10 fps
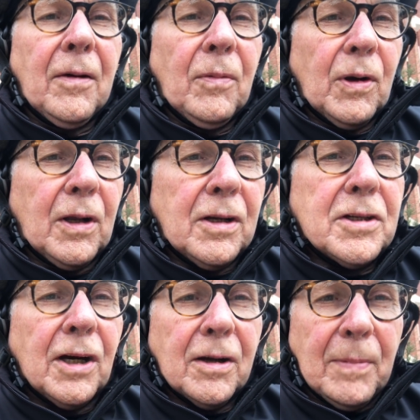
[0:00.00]
we're going to
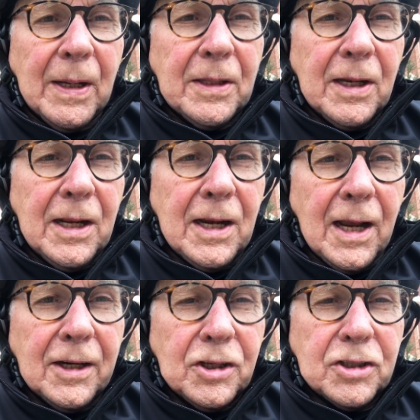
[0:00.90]
talk about the NEAT
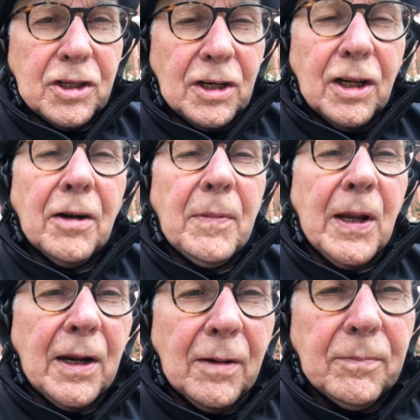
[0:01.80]
Act just a little
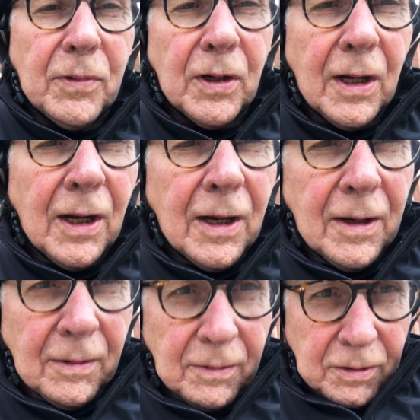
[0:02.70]
bit.
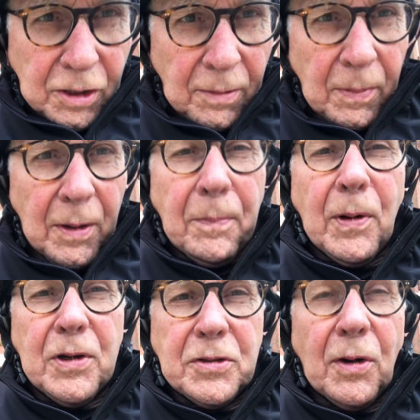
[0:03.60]
It's going to be a
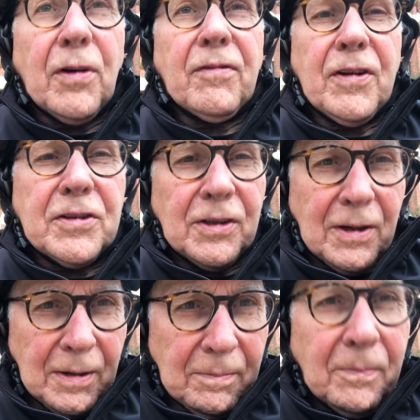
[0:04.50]
pretty short visit.
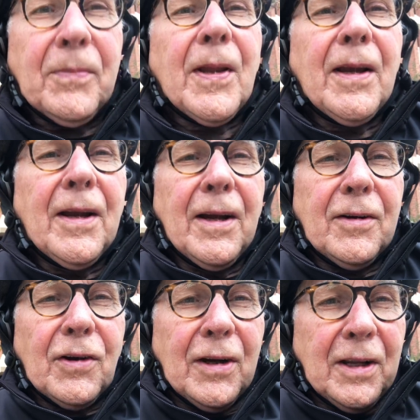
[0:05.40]
I'm
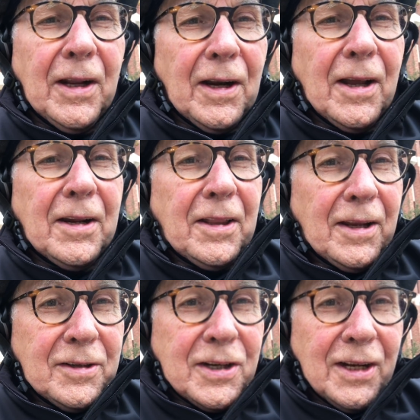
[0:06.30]
trying to get a lot of
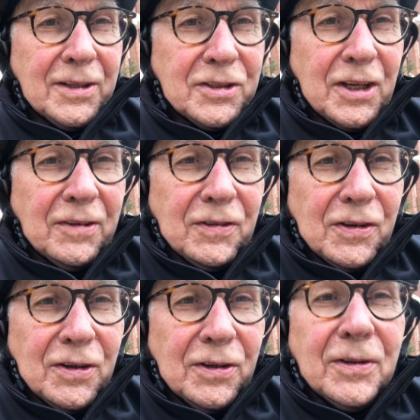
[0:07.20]
things done this
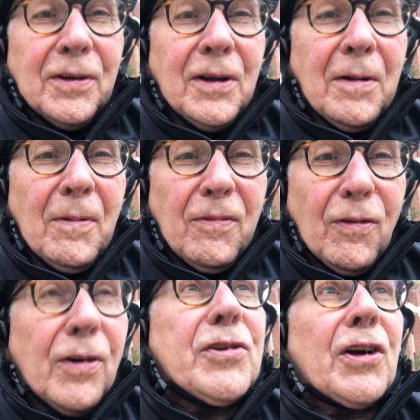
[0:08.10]
afternoon
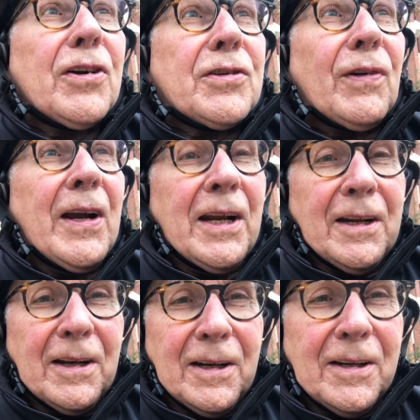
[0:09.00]
before it starts
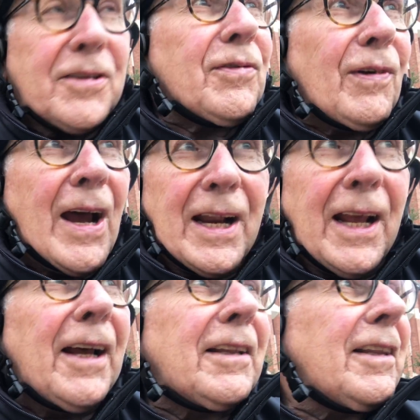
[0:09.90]
raining, and it's right
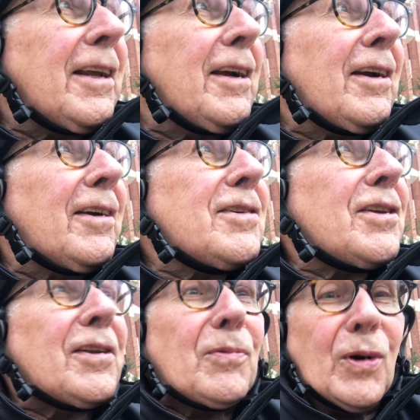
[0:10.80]
out there to
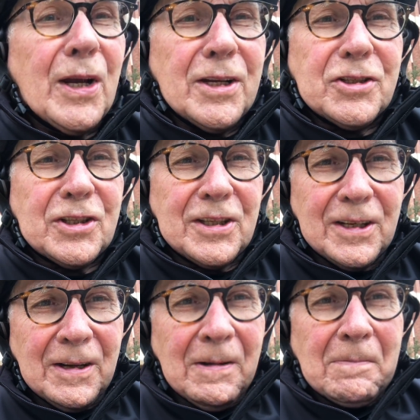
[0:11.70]
the west.
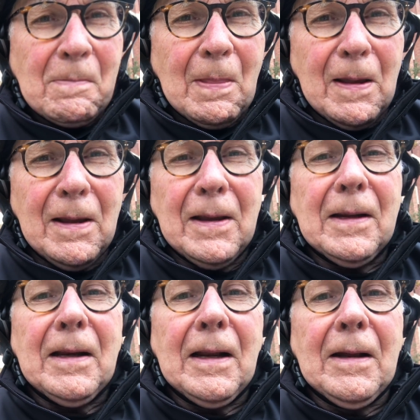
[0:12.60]

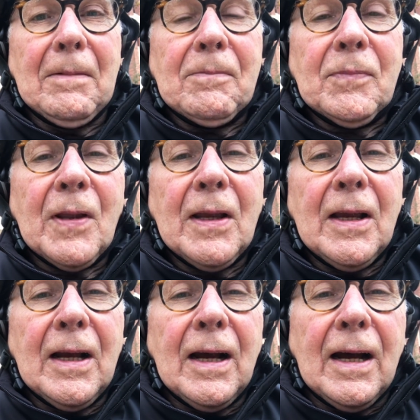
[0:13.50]
And
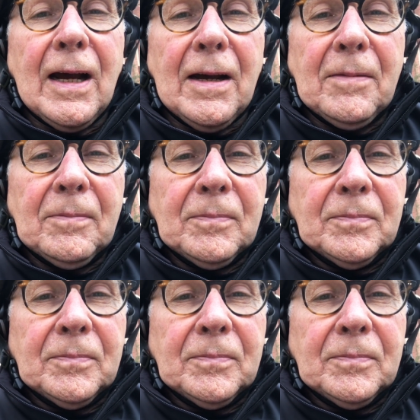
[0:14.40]
um,